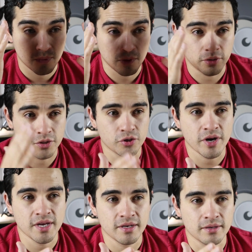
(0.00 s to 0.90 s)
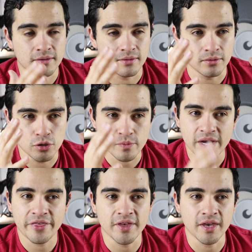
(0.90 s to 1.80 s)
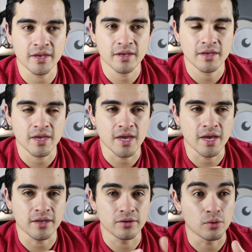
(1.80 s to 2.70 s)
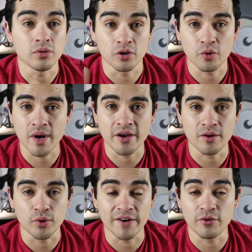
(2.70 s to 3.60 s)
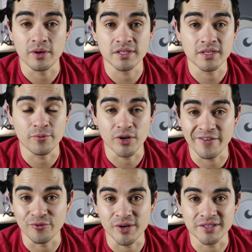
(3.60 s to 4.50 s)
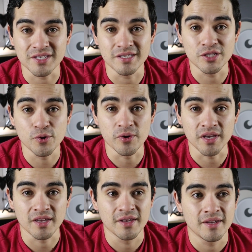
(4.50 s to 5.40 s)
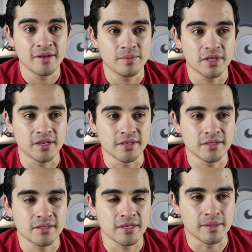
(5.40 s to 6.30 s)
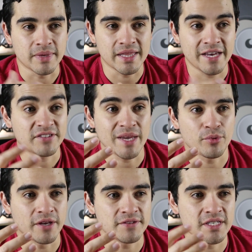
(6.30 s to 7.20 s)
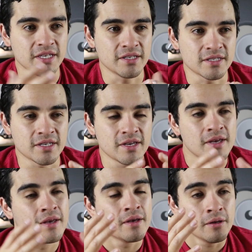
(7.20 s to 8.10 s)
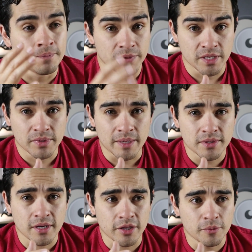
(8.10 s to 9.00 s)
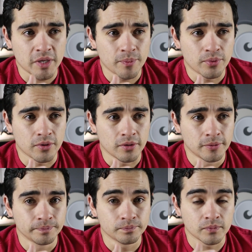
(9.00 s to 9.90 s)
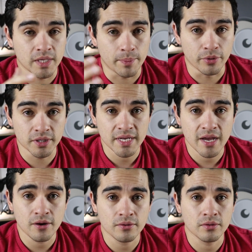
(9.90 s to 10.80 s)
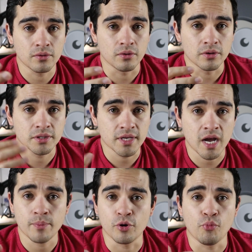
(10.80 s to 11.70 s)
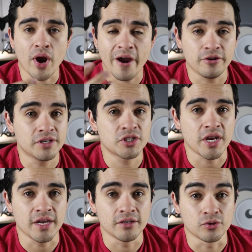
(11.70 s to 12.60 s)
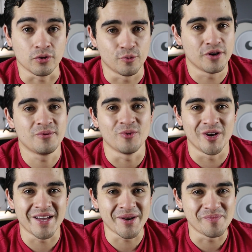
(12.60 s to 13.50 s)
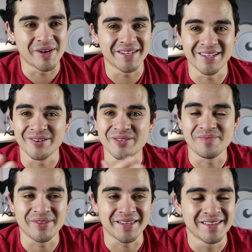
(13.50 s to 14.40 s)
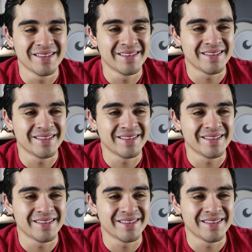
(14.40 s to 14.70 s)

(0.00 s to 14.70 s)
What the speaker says: look straight, do my thing, and don't look around at what everyone else is doing. Because in my lifetime, what I've seen is sometimes other people get burnt out or stop, or priorities change, or run out of money or something.